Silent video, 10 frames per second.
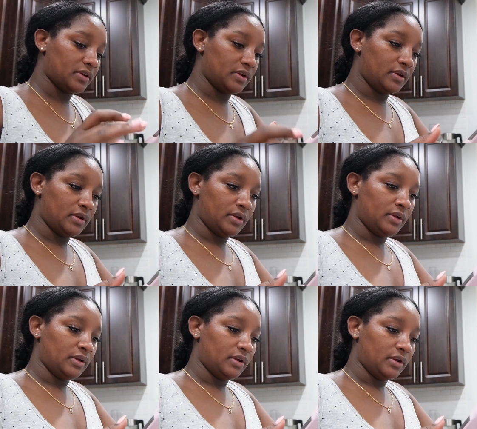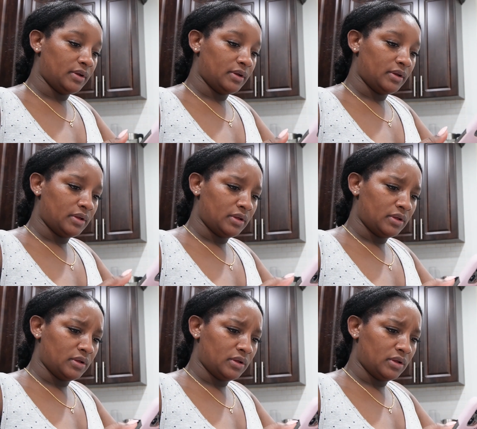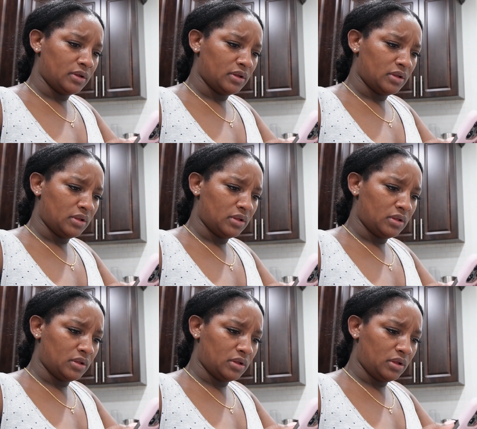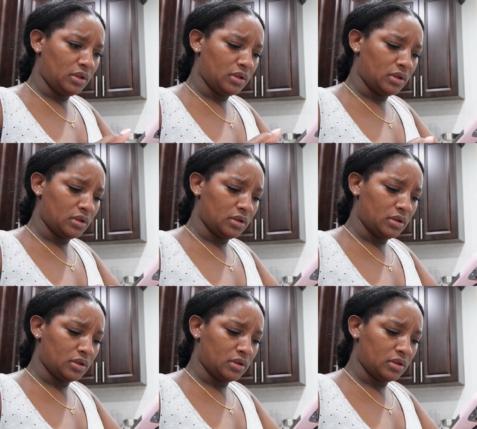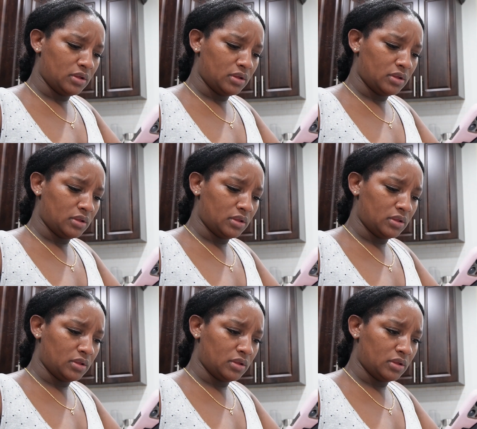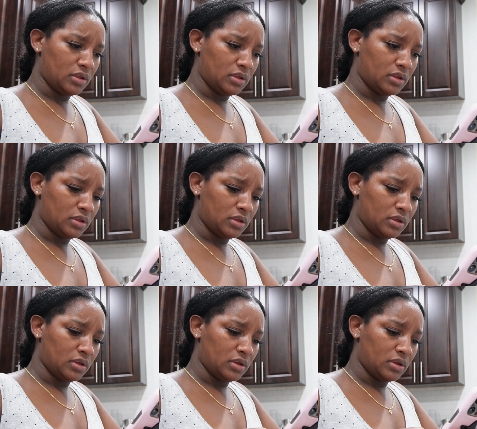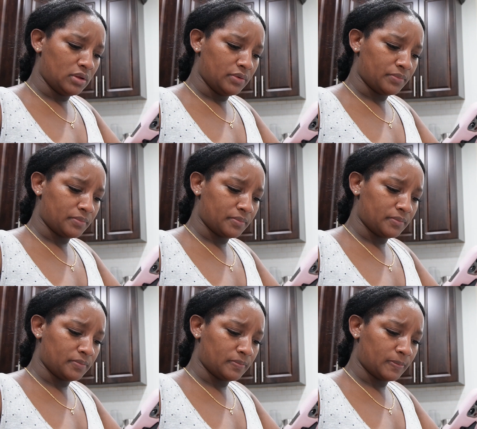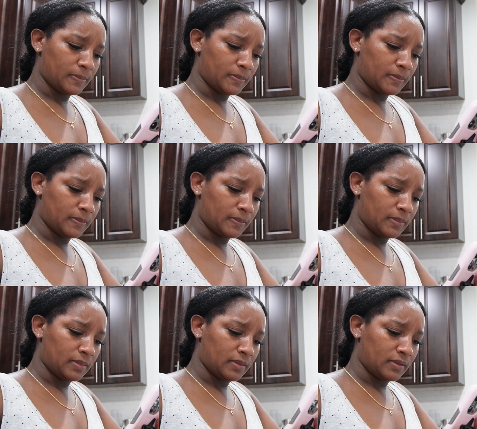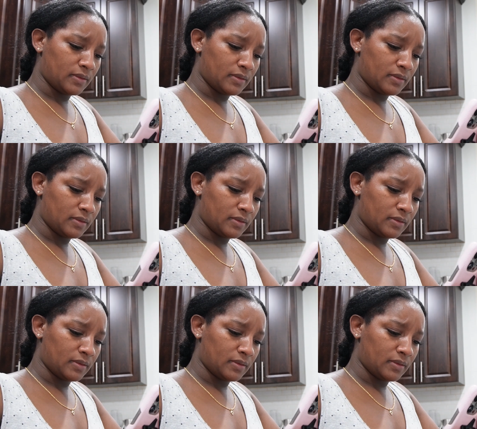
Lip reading: No one is speaking in this clip.